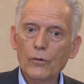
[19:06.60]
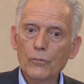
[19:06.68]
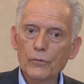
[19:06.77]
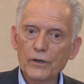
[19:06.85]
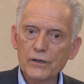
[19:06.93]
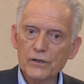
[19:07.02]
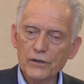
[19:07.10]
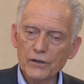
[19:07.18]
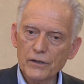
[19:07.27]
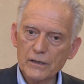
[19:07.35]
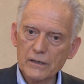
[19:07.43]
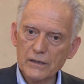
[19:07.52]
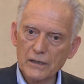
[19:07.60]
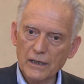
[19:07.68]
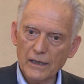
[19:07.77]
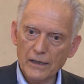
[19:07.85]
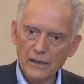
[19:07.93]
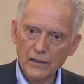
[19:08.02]
which is
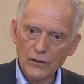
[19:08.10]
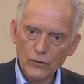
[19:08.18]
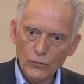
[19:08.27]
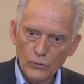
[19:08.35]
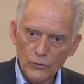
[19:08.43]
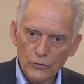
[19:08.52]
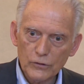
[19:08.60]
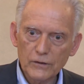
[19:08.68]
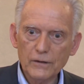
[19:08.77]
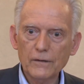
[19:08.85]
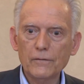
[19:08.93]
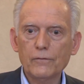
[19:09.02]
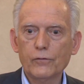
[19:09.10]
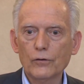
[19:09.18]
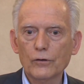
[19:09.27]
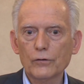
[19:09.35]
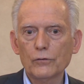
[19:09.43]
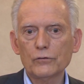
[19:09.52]
good
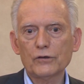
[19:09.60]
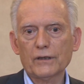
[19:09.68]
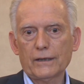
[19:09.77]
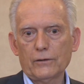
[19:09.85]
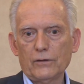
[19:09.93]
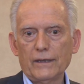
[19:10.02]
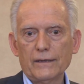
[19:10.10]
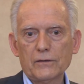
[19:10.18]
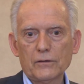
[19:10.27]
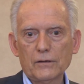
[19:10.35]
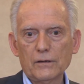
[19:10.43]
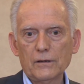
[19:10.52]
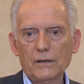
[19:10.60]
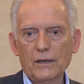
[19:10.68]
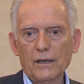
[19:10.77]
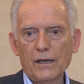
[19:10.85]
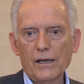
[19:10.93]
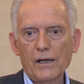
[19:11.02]
for good regulation
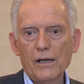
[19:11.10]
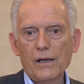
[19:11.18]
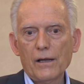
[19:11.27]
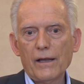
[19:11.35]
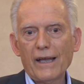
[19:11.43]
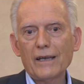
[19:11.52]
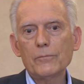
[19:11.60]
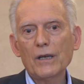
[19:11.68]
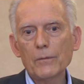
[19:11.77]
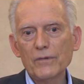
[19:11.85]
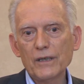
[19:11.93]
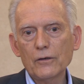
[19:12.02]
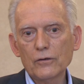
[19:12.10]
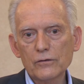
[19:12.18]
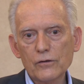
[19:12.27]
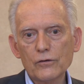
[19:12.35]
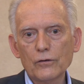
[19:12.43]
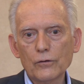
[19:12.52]
and maybe
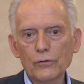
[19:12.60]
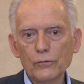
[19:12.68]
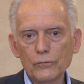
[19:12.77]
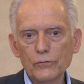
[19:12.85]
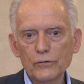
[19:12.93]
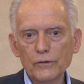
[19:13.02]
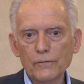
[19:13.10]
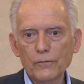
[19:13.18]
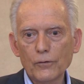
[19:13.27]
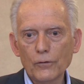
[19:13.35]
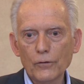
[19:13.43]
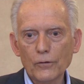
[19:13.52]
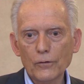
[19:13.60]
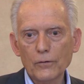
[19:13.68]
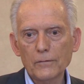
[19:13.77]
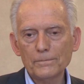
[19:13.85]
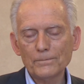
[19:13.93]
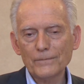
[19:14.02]
also good
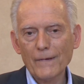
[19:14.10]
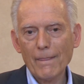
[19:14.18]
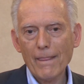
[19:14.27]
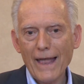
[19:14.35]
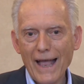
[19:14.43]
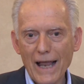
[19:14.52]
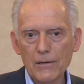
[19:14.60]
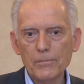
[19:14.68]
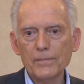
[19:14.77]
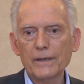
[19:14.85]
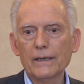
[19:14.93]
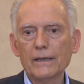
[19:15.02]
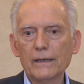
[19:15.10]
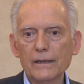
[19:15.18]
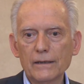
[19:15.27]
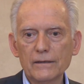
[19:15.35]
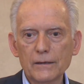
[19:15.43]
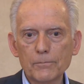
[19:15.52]
for helping
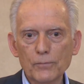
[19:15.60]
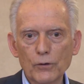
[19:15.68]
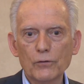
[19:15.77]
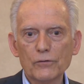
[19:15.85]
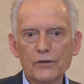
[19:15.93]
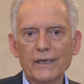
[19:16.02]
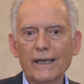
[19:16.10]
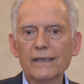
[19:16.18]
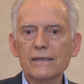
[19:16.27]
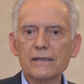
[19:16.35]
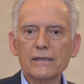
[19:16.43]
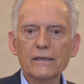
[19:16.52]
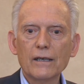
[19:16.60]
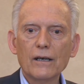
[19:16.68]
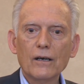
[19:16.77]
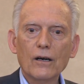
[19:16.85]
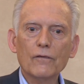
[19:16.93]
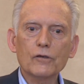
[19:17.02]
the process
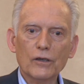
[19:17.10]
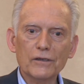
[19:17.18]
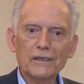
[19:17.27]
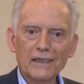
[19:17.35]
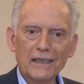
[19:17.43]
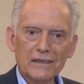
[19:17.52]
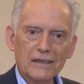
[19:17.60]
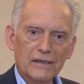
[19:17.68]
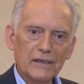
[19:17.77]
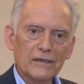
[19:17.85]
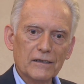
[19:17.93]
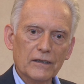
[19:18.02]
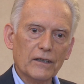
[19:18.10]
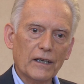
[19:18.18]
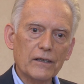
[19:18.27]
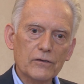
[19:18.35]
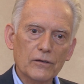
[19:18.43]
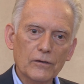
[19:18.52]
of continental
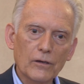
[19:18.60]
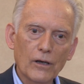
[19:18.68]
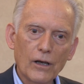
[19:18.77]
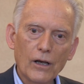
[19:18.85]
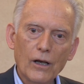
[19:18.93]
integration,